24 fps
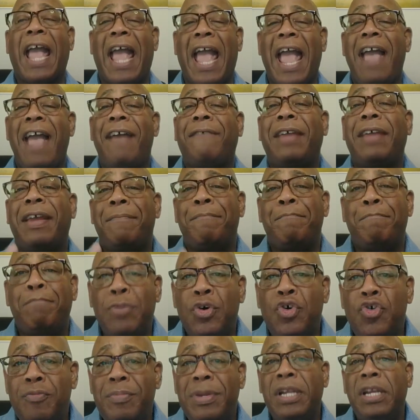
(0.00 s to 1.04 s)
have a
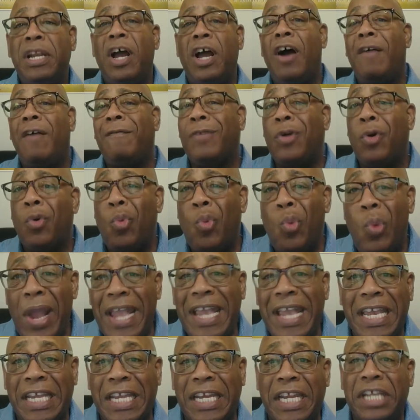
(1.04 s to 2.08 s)
moment of
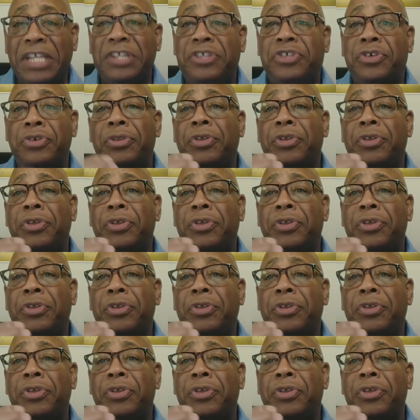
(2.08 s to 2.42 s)
awakening